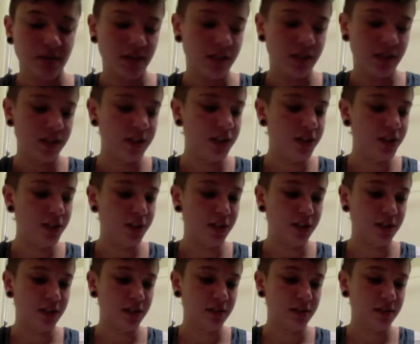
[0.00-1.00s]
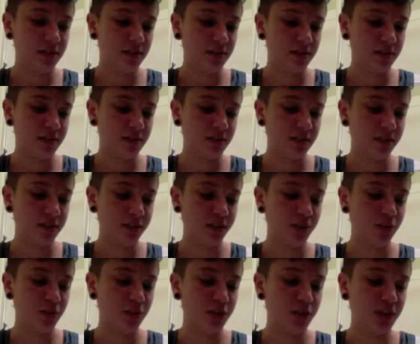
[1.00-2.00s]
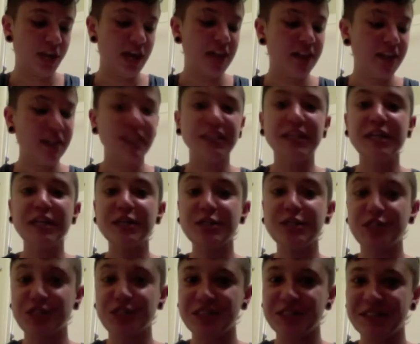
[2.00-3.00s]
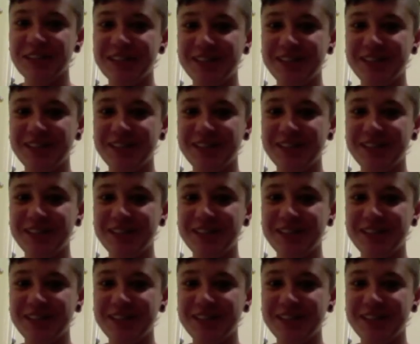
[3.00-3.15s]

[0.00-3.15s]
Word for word: In here is the word alienation